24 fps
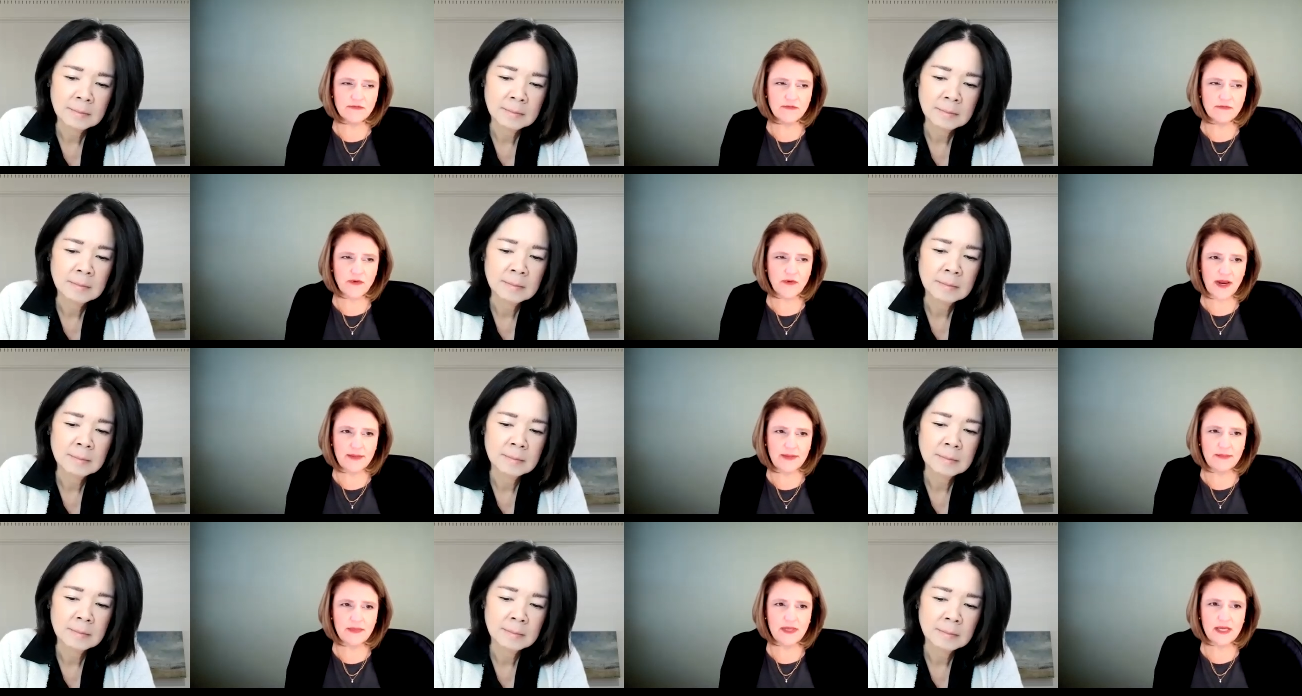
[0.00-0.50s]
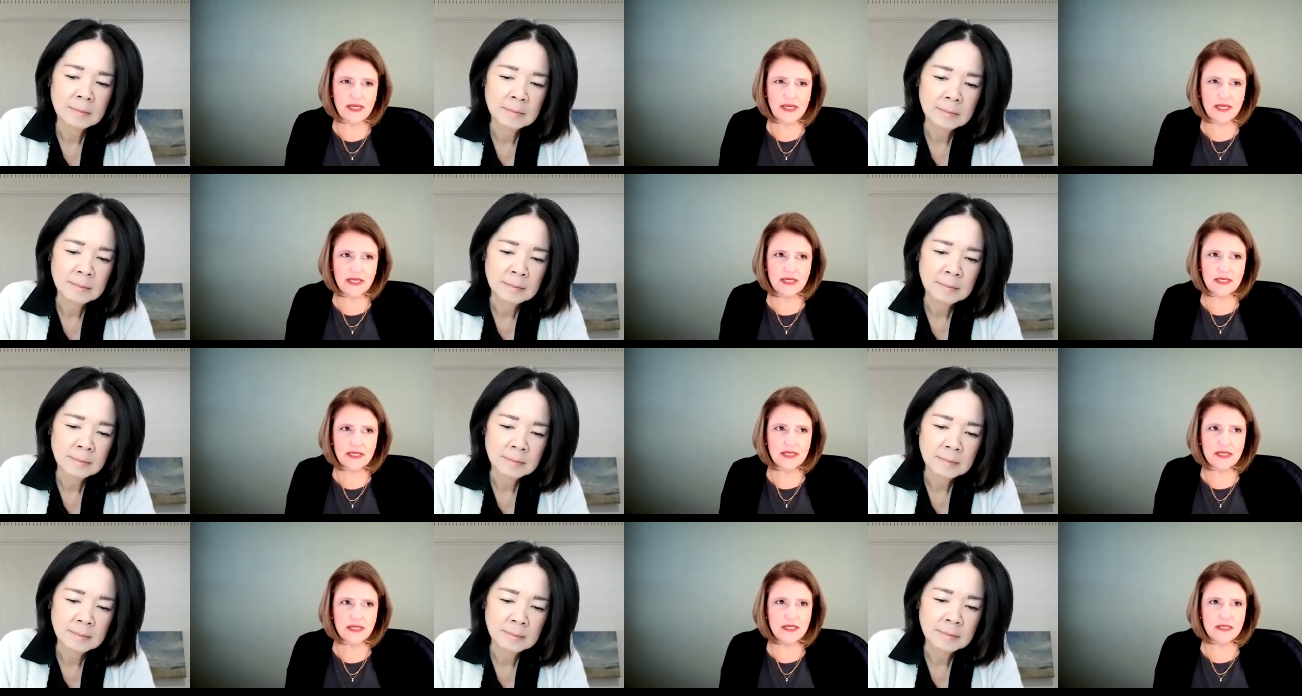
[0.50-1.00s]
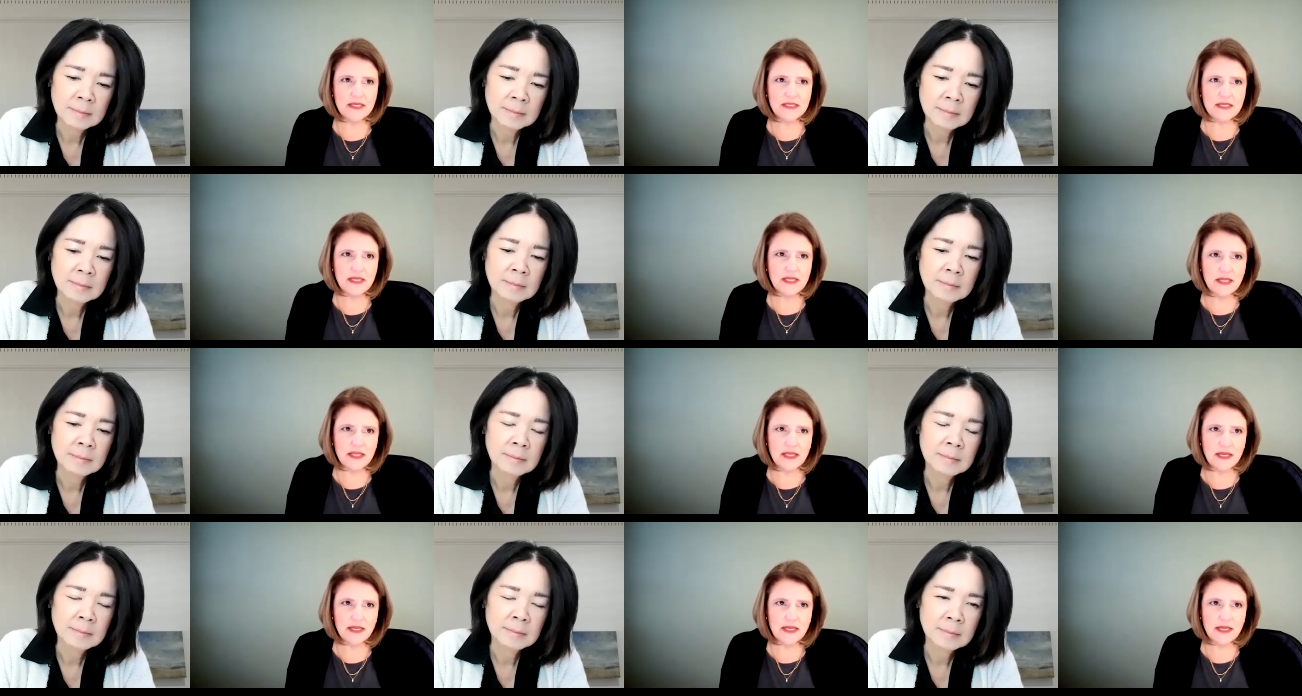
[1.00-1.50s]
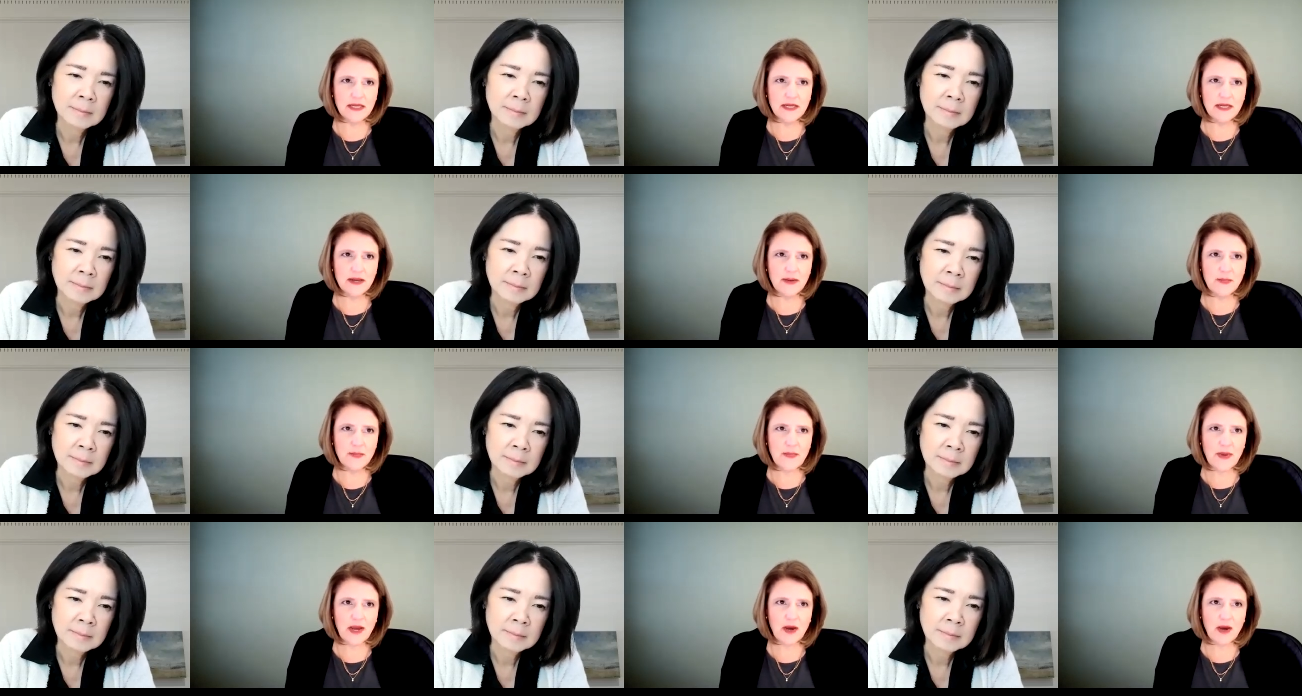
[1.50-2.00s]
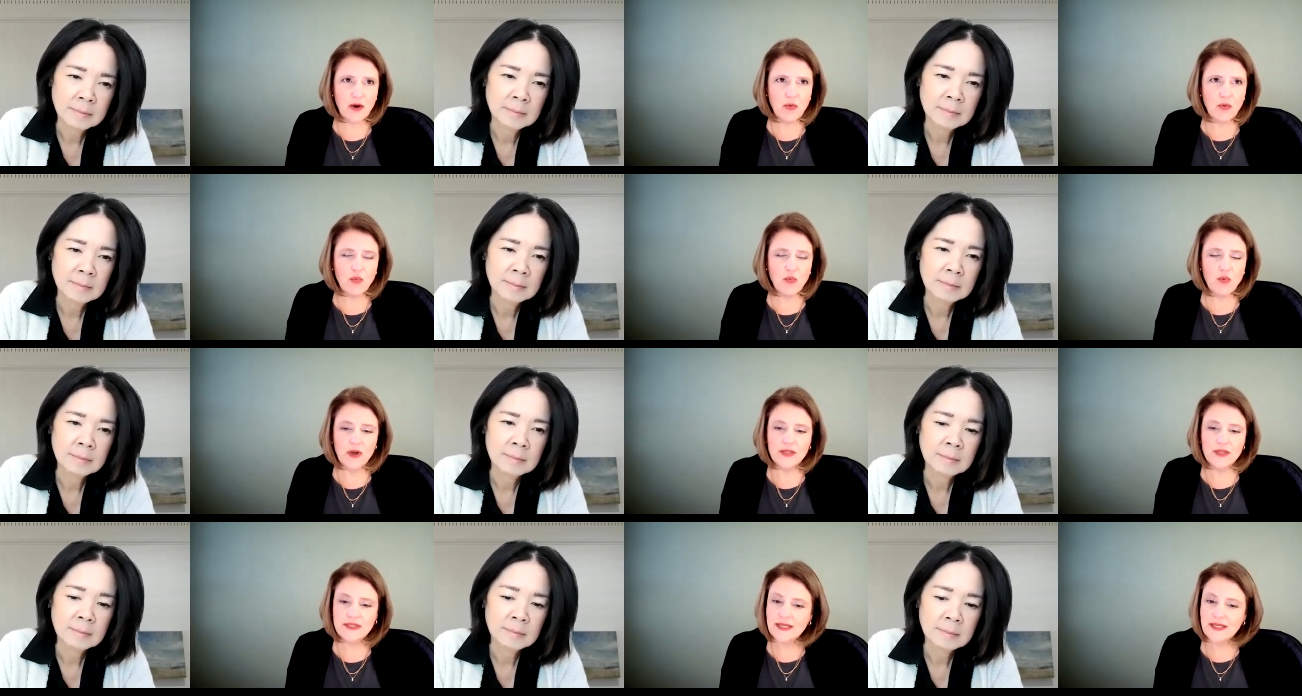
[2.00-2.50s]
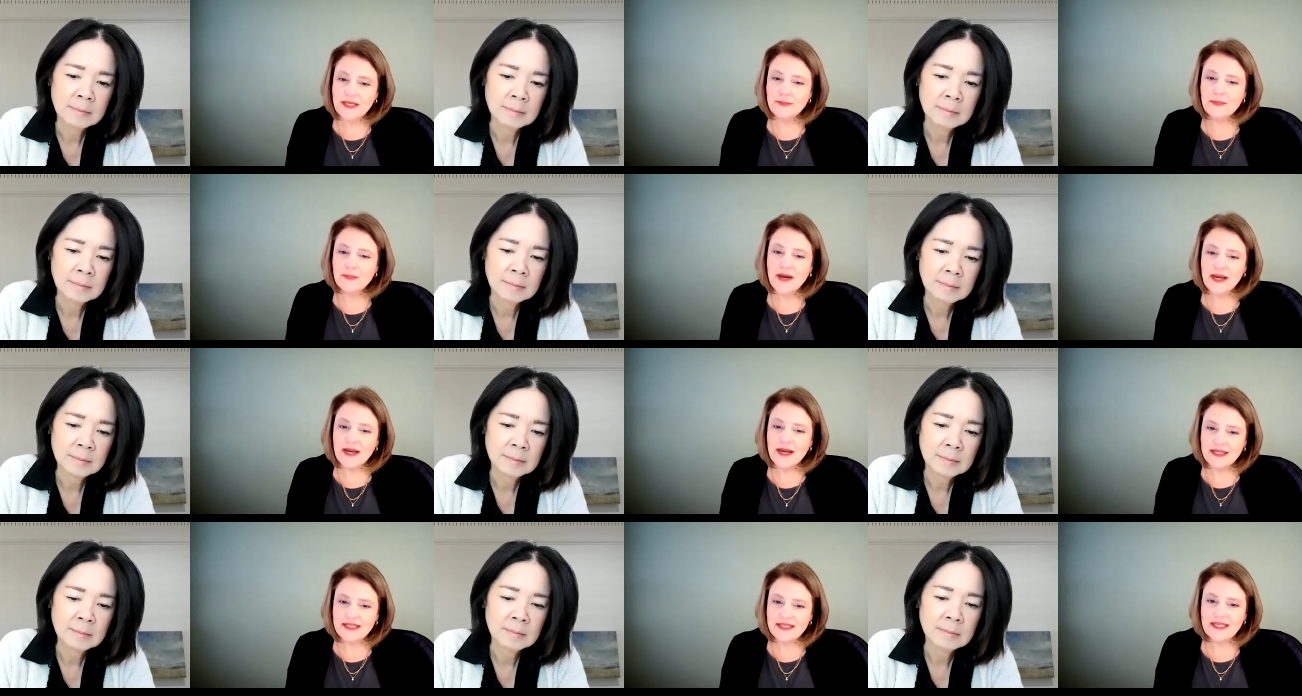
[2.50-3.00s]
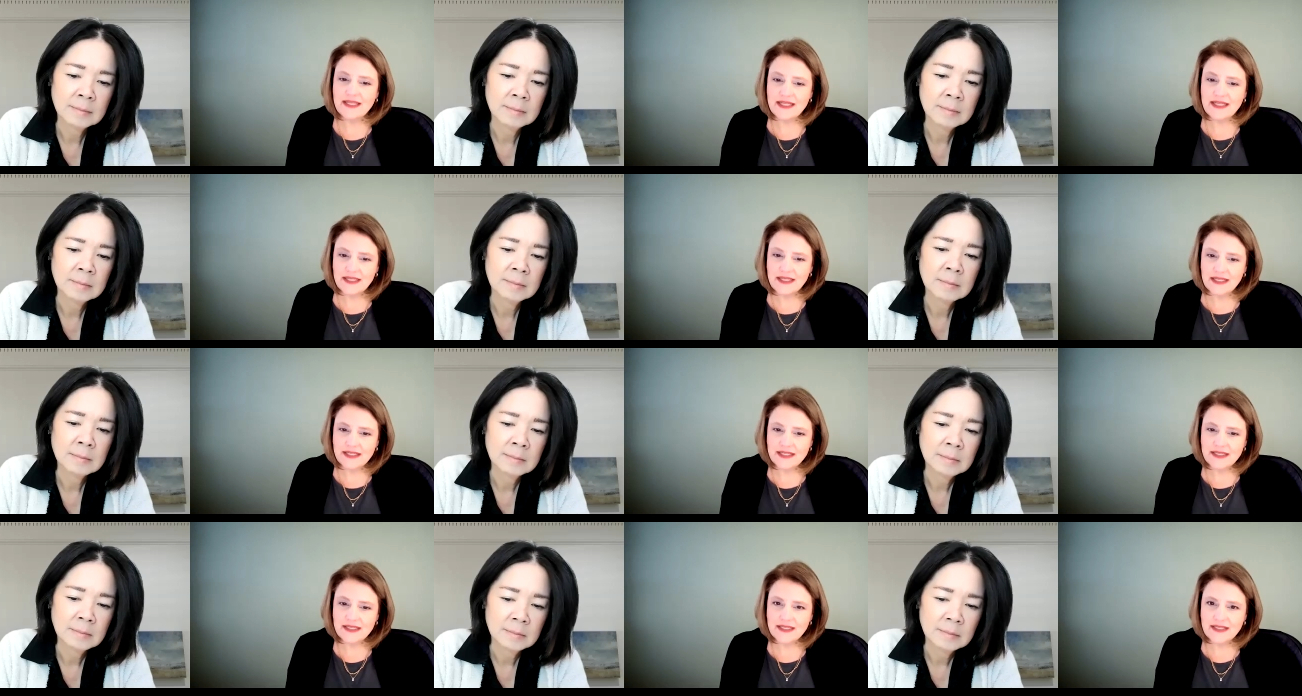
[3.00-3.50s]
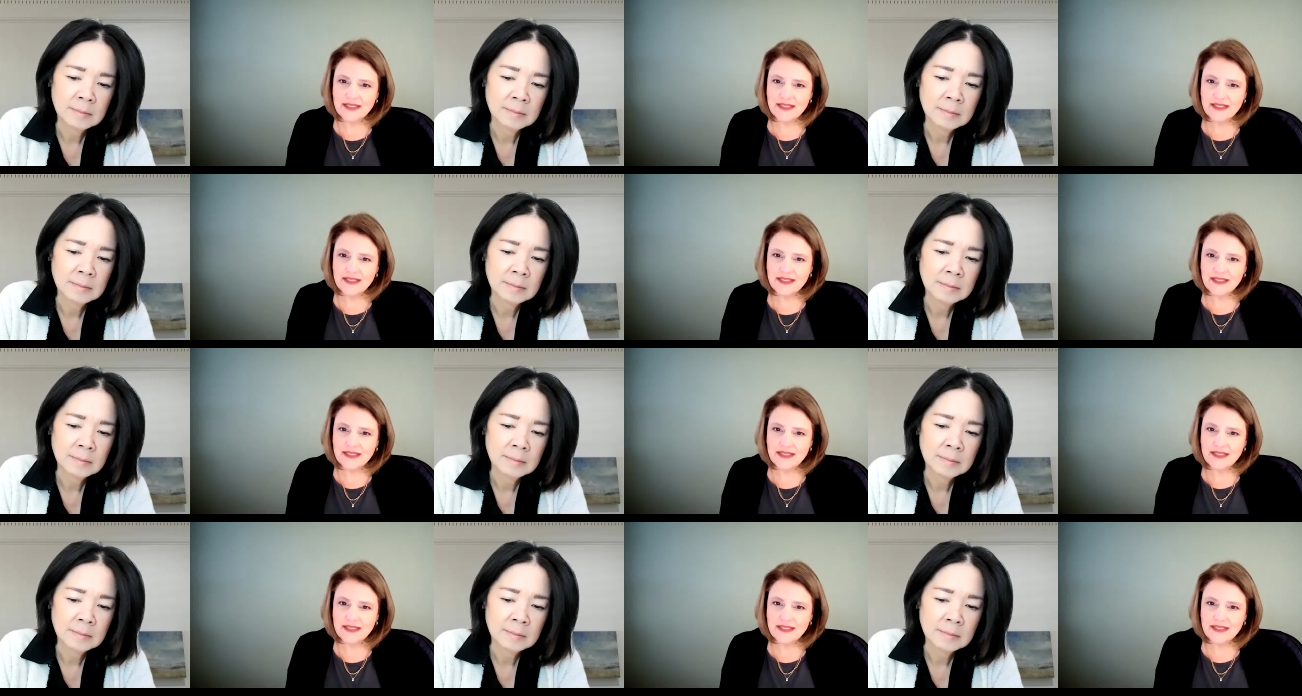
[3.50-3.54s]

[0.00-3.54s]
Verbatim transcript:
Speaker 1: framing it into thinking about what they might need